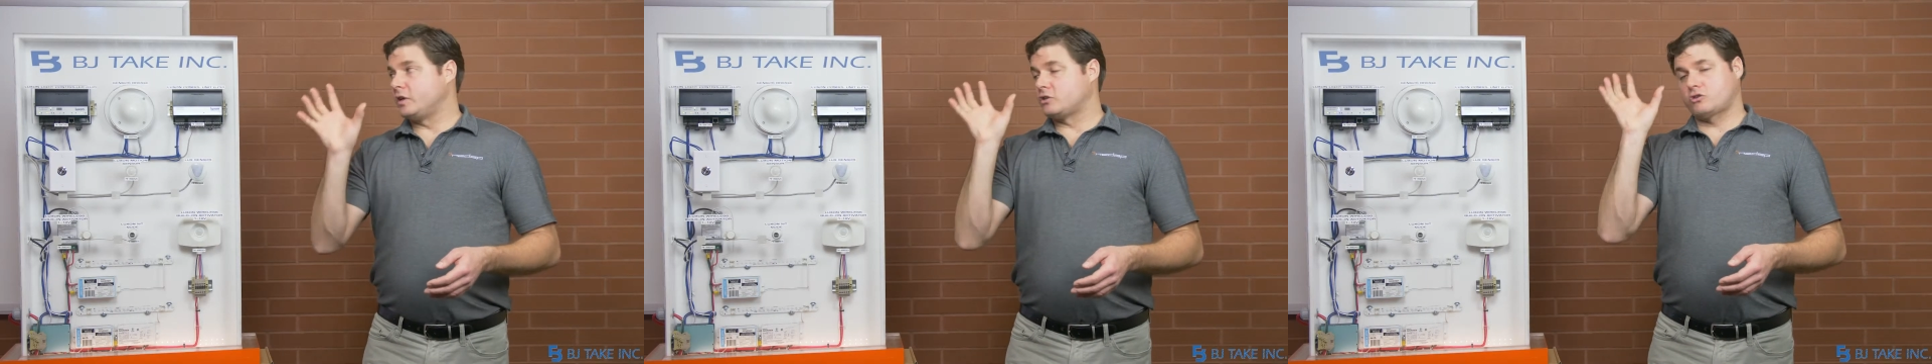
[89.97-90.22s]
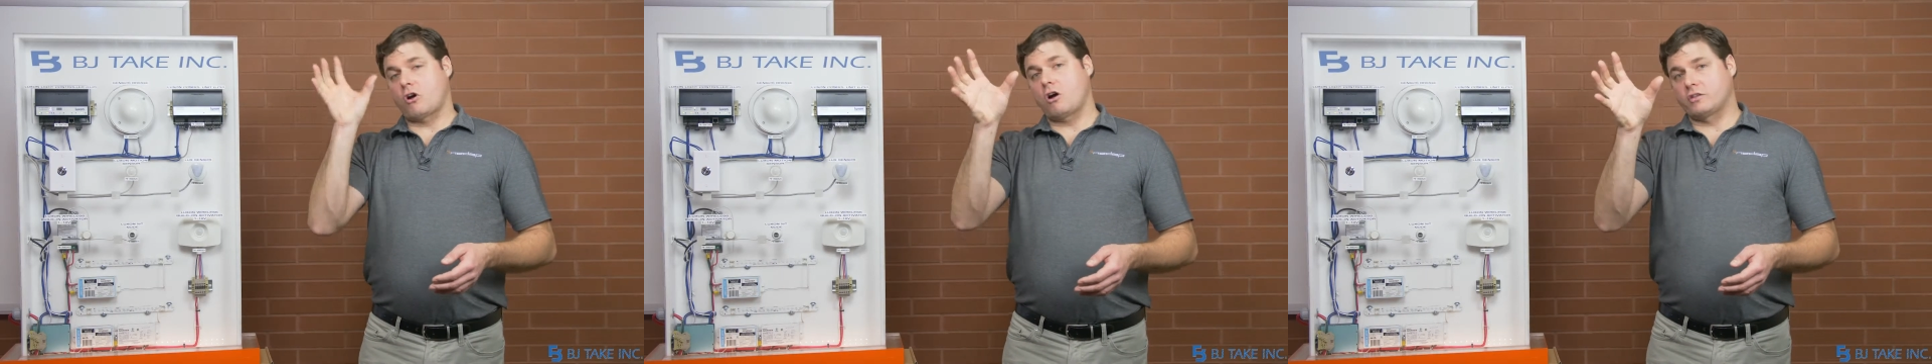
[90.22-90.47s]

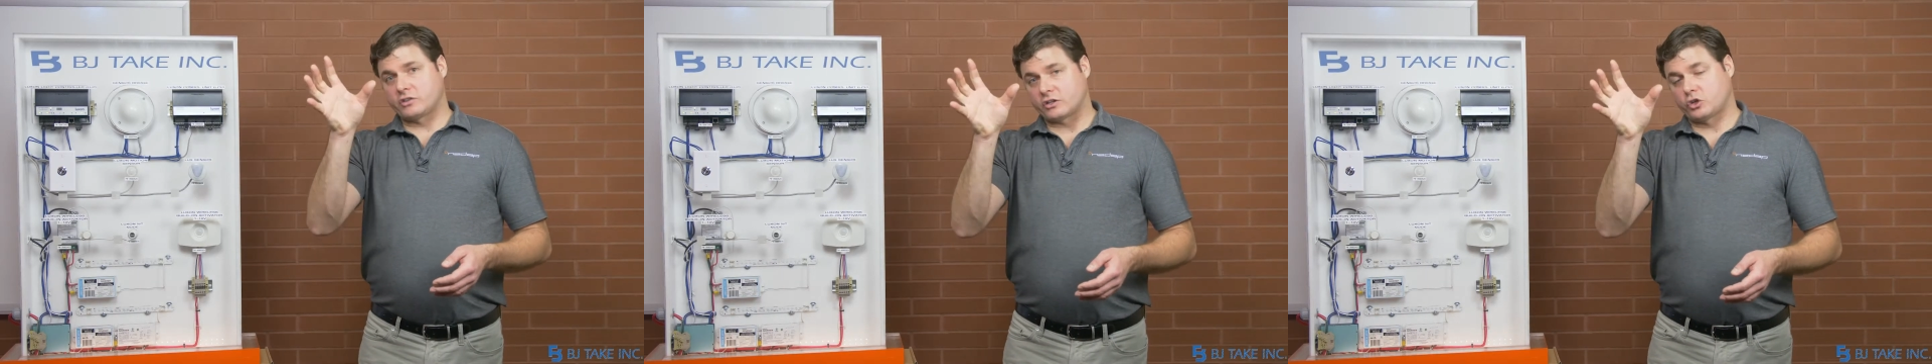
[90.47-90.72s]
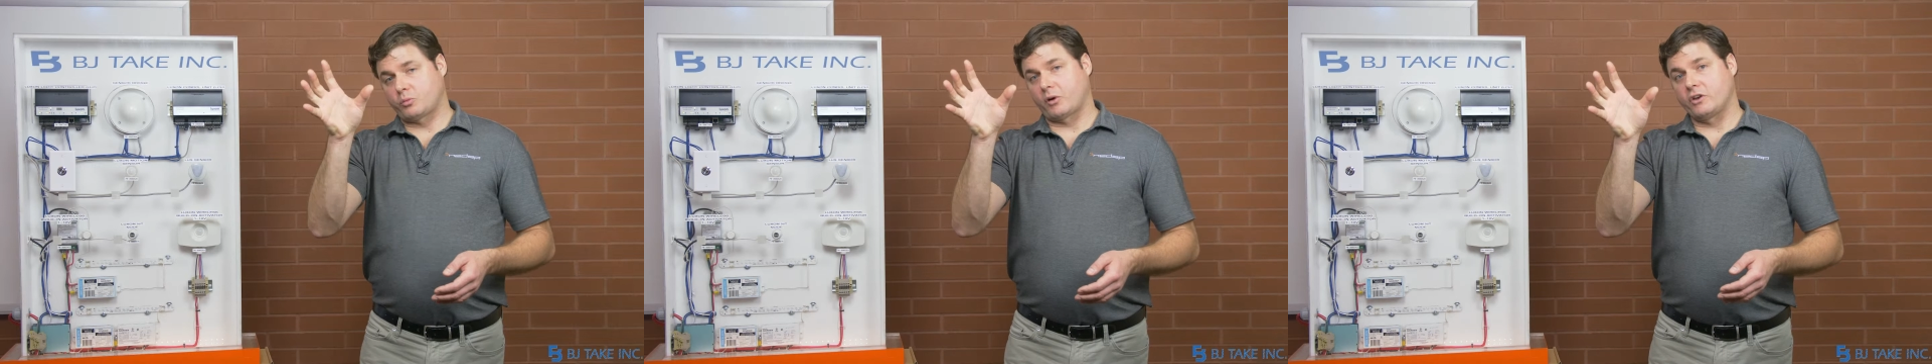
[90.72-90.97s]
install the
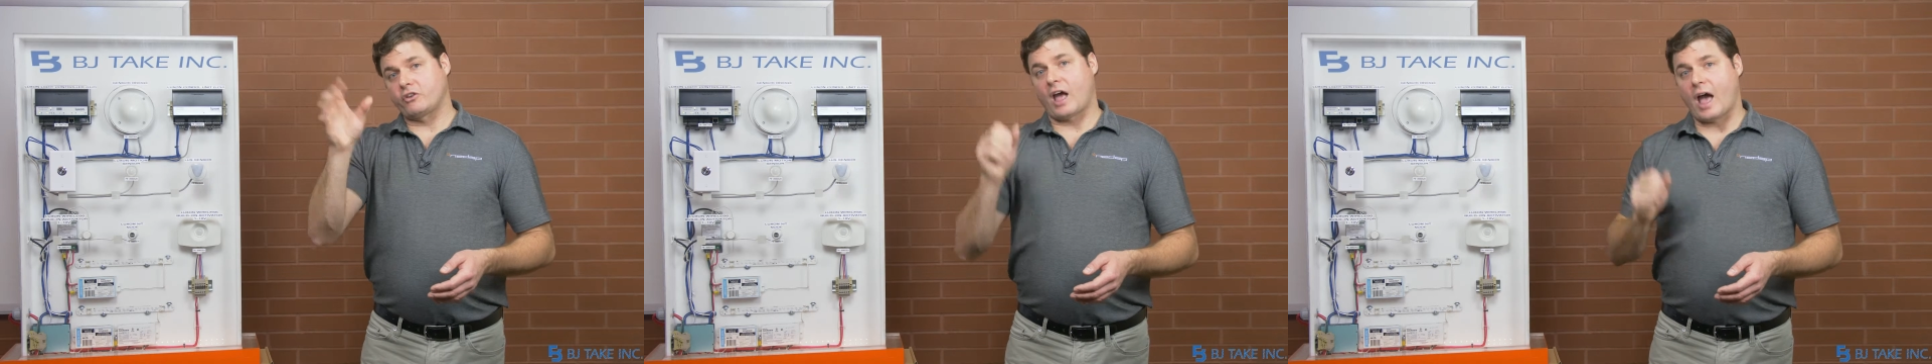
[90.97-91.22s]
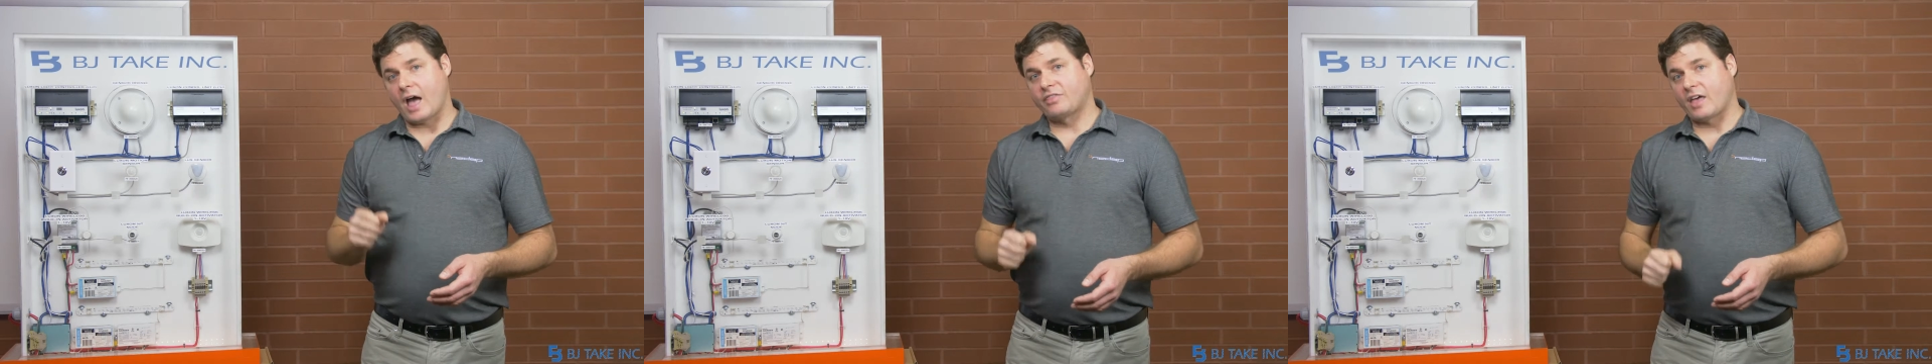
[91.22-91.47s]
sensor bridge
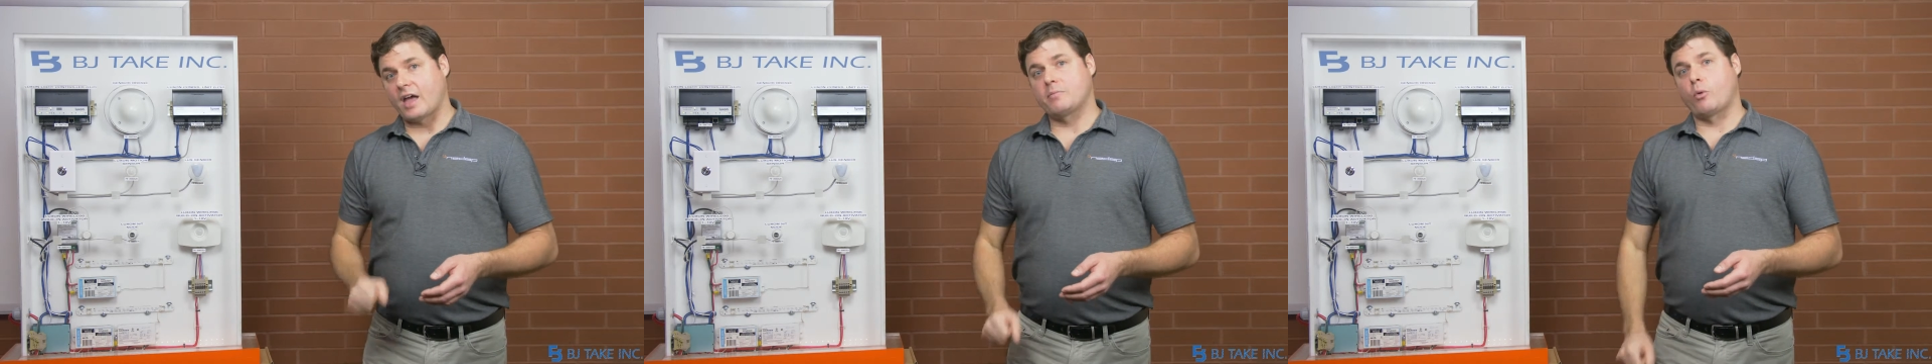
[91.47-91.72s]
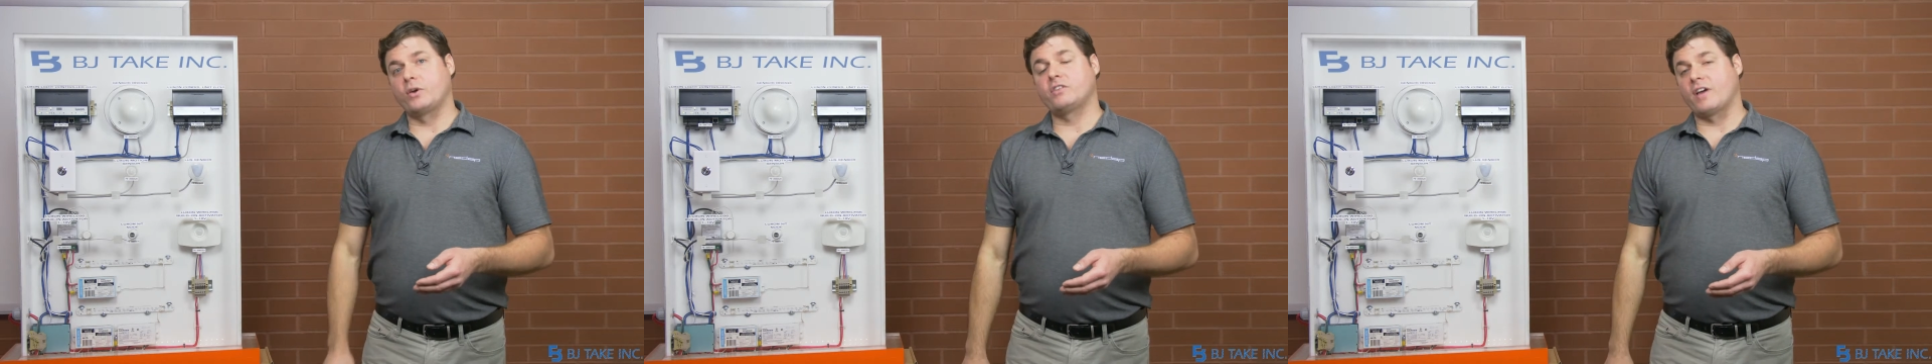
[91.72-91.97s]
at
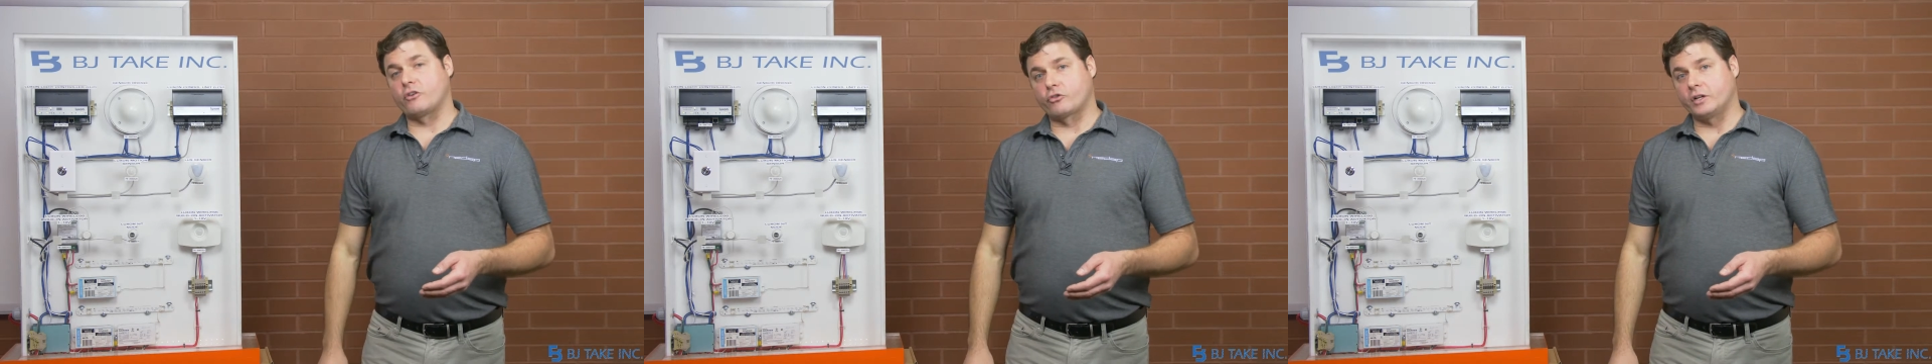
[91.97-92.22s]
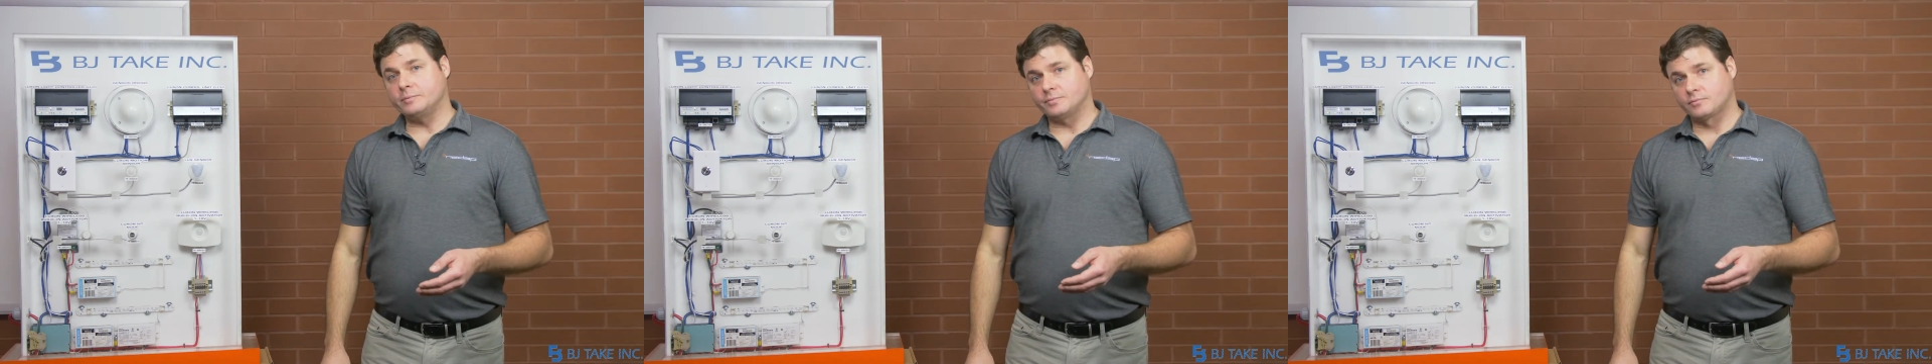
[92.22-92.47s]
that point of
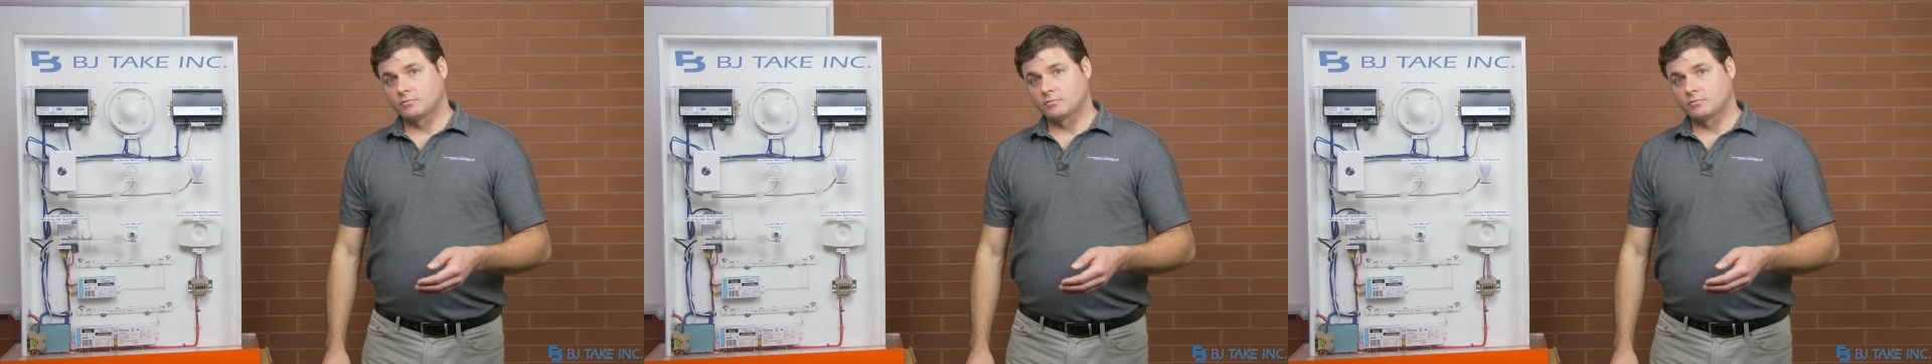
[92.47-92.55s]
entry.